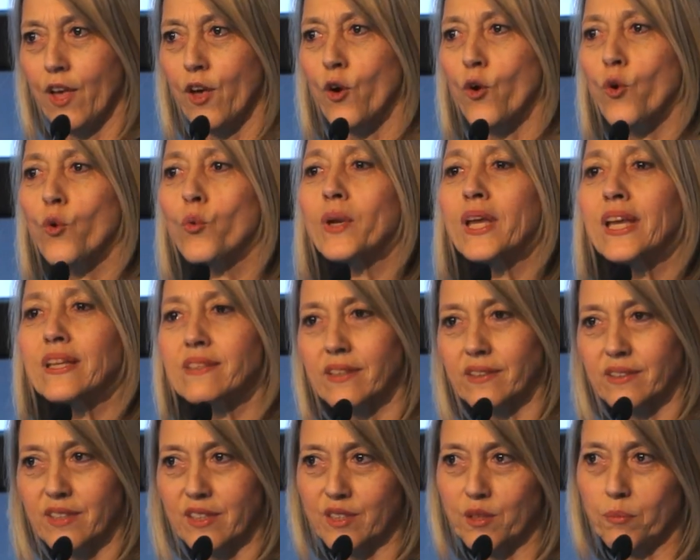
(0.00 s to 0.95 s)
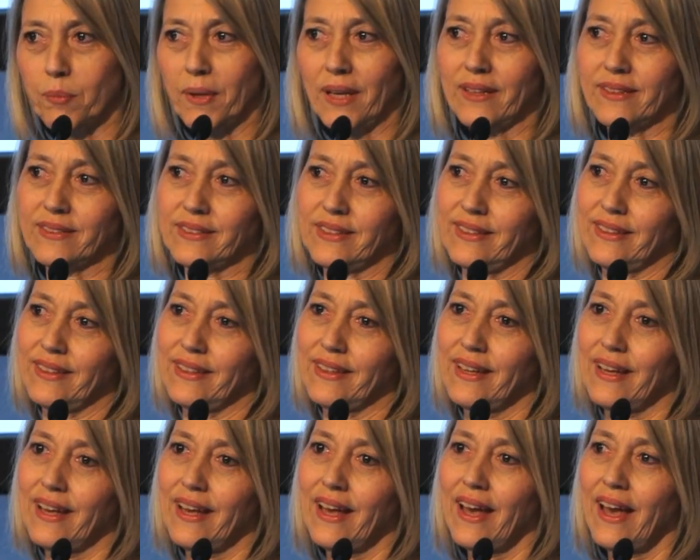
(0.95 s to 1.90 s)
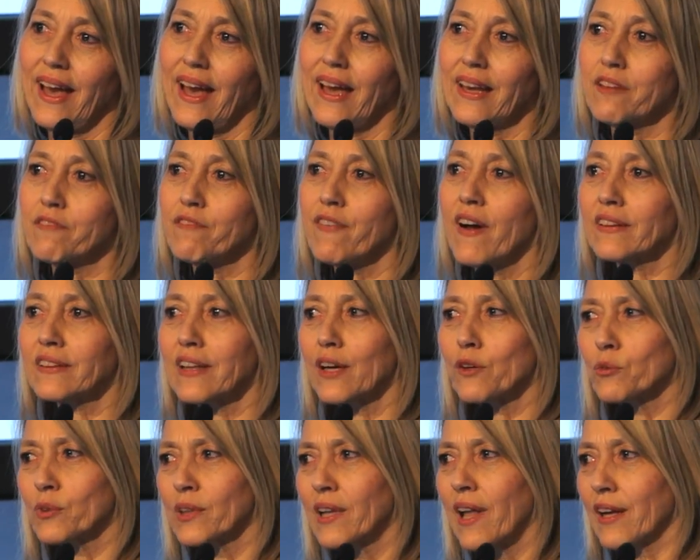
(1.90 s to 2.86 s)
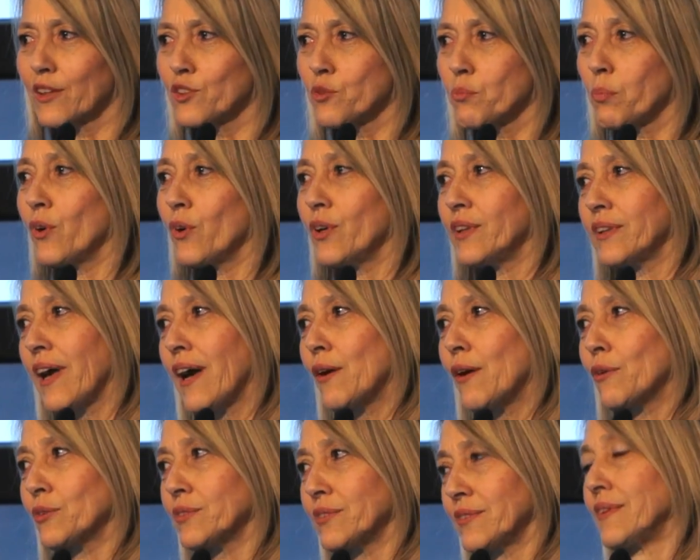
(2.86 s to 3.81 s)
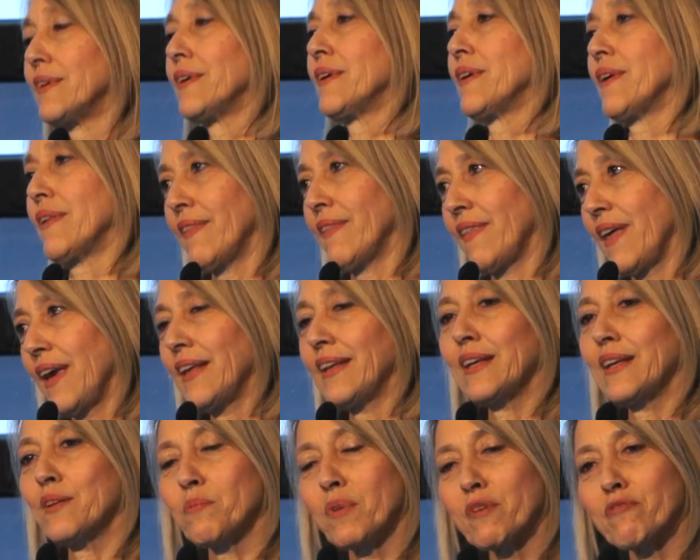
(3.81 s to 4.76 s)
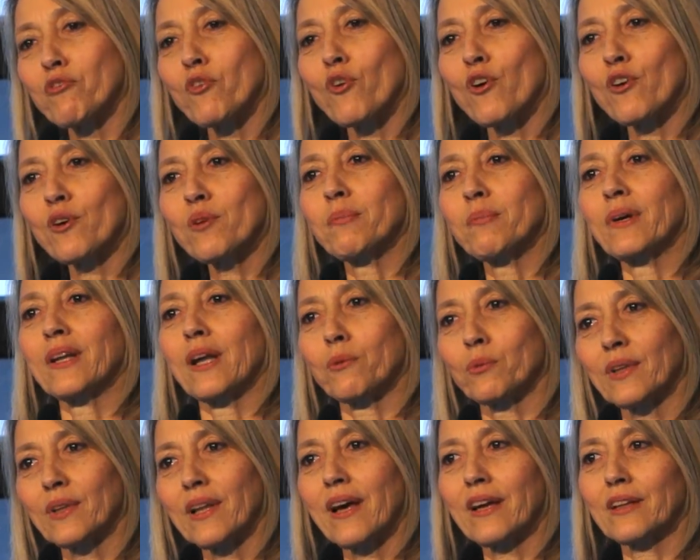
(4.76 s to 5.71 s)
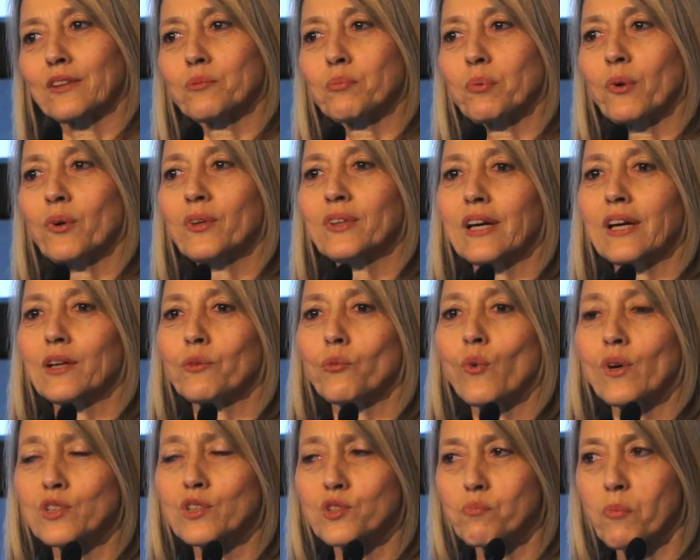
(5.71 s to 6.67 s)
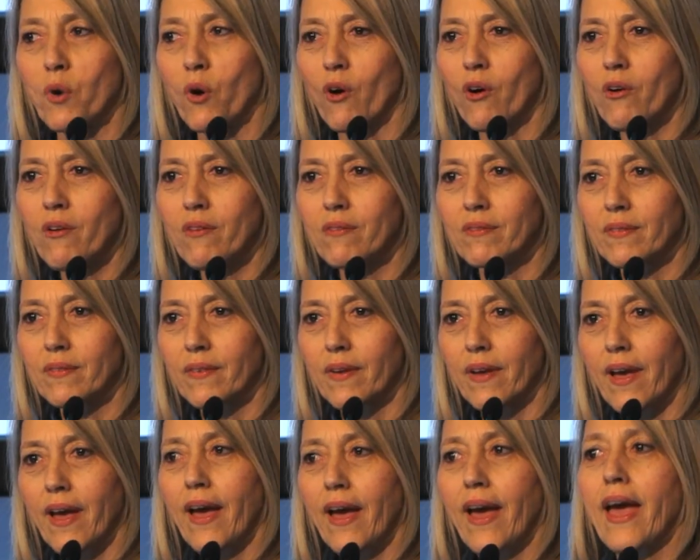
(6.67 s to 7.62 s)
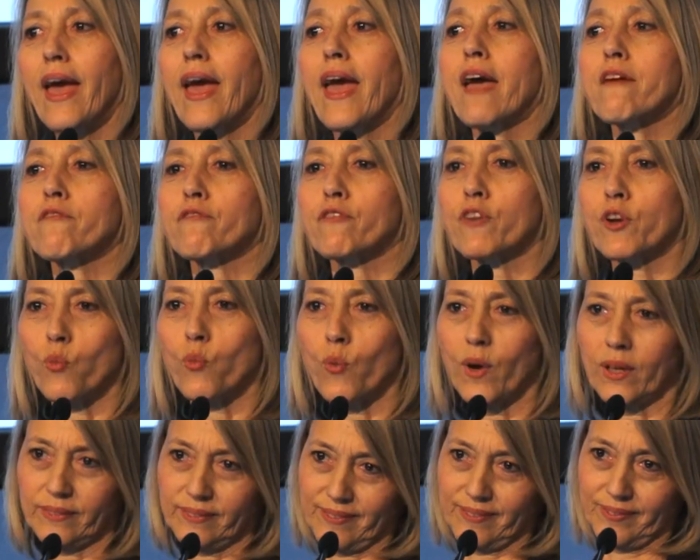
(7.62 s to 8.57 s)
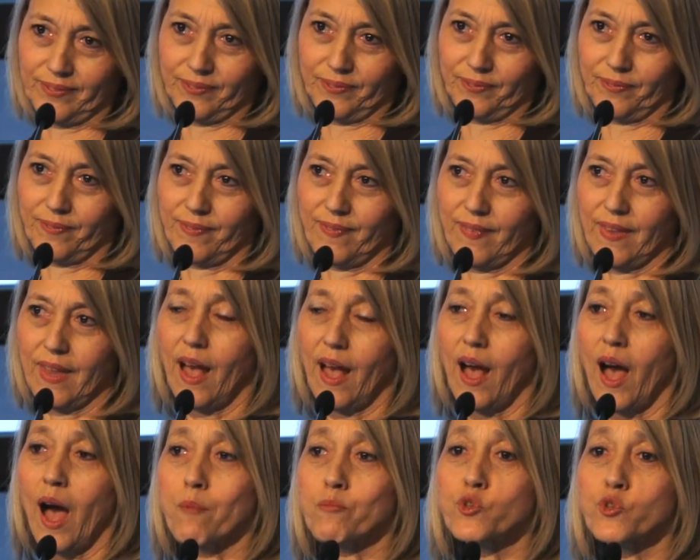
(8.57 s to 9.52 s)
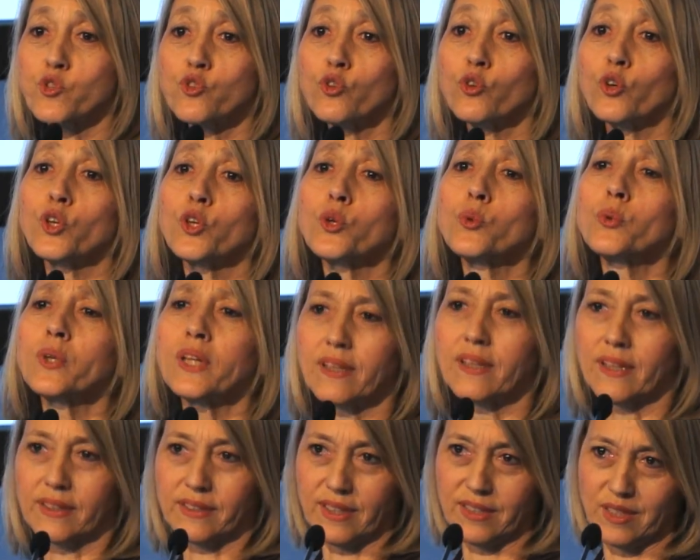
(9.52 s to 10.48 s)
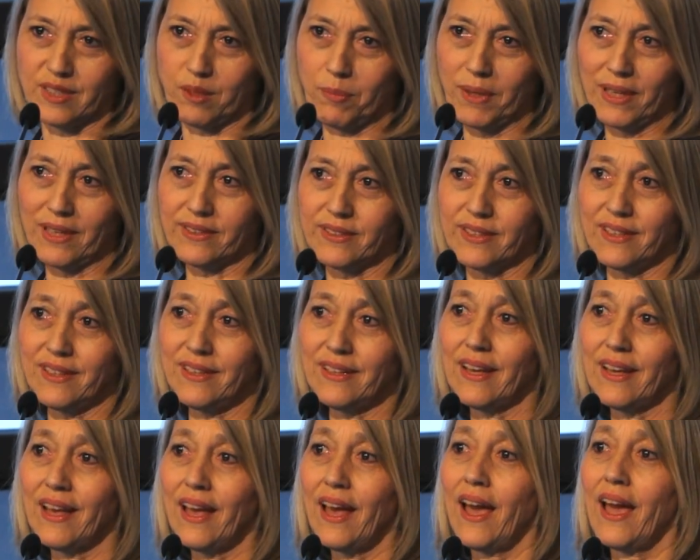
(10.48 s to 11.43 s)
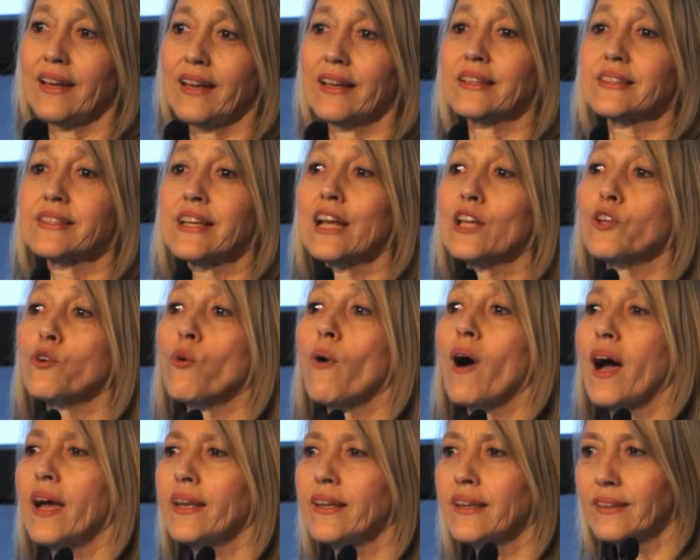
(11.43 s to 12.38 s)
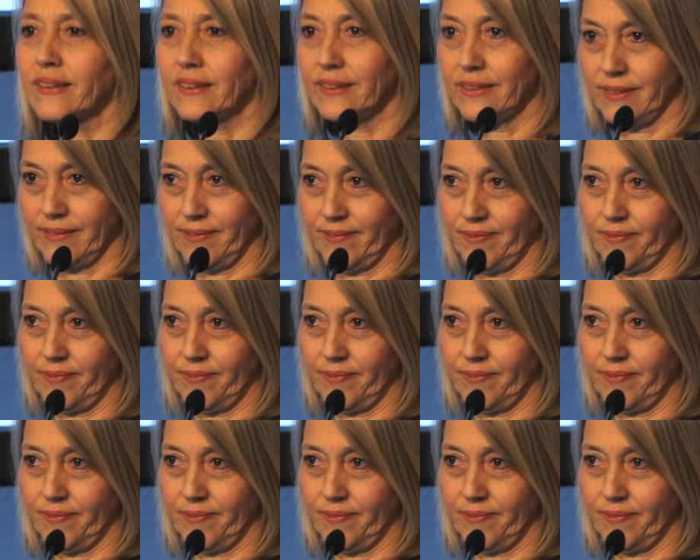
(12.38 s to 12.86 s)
Who needs accessibility? And in fact, I would like to point out, they did before, but I would like to point out once more, everyone. I'm sure you need accessibility, and I tell you I need it,